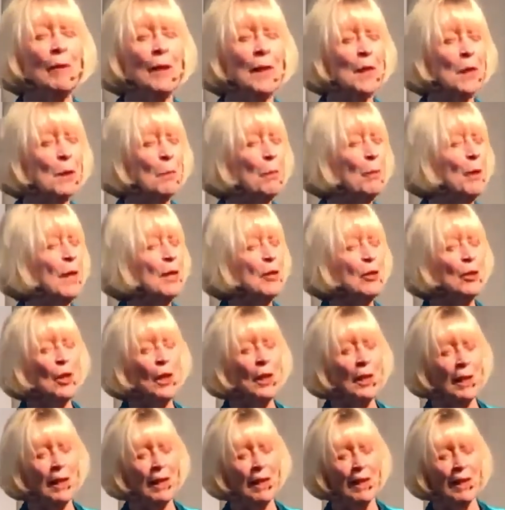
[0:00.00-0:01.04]

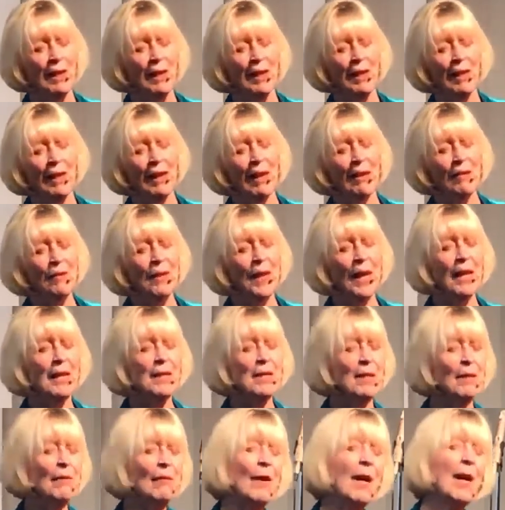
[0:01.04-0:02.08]
expression of that
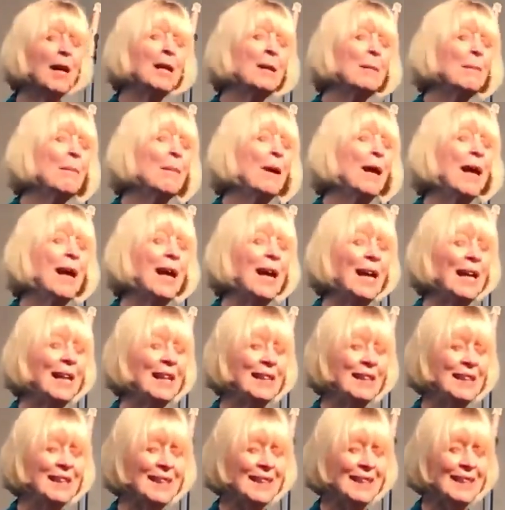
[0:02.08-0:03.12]
divine
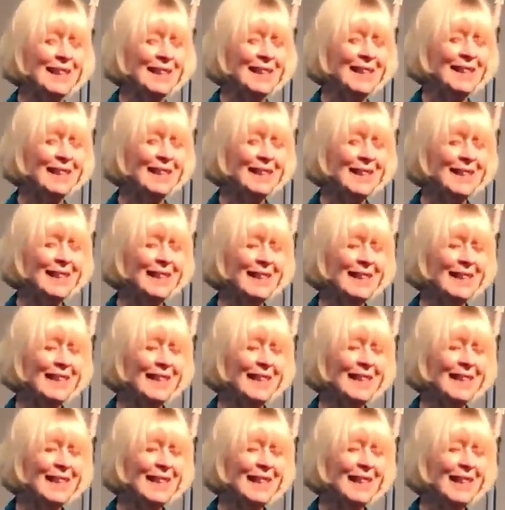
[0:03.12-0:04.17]
mind,
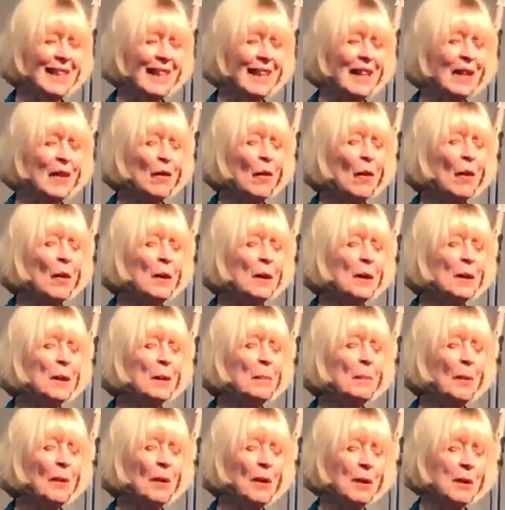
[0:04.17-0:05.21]
and all the
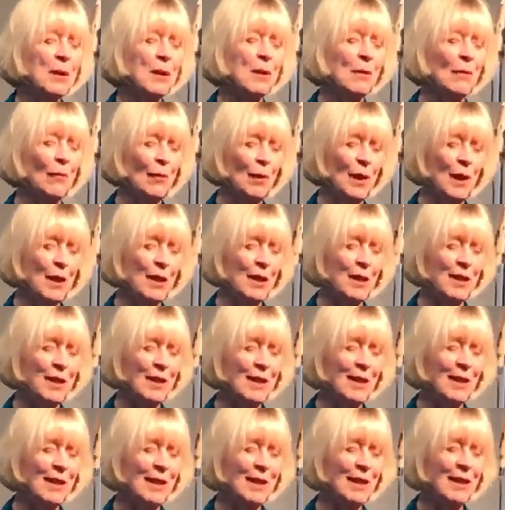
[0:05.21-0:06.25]
parts fit.
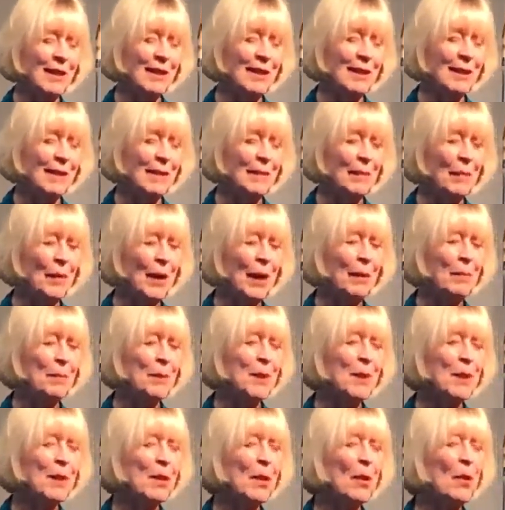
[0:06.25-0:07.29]
I'm
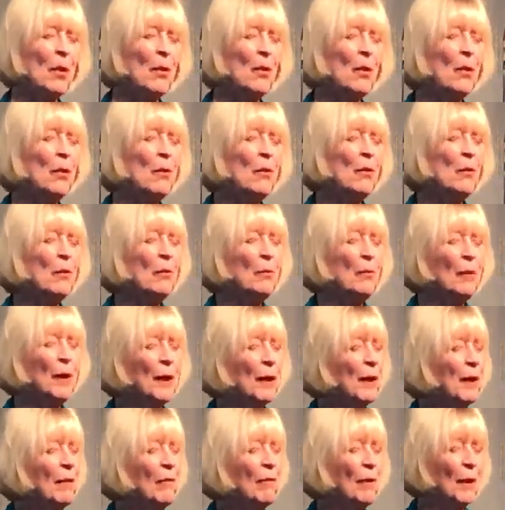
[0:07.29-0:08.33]
so
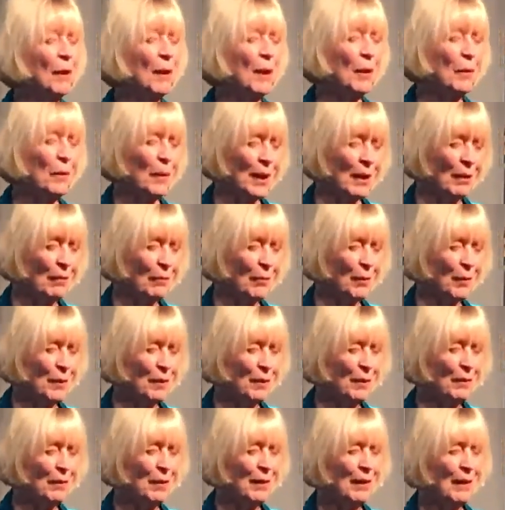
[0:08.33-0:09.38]
very, very grateful
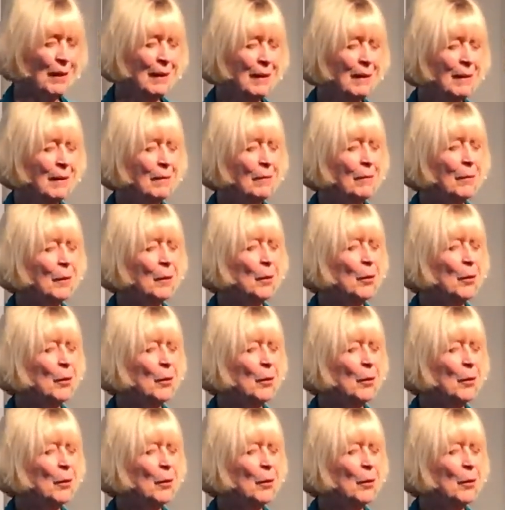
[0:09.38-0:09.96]
for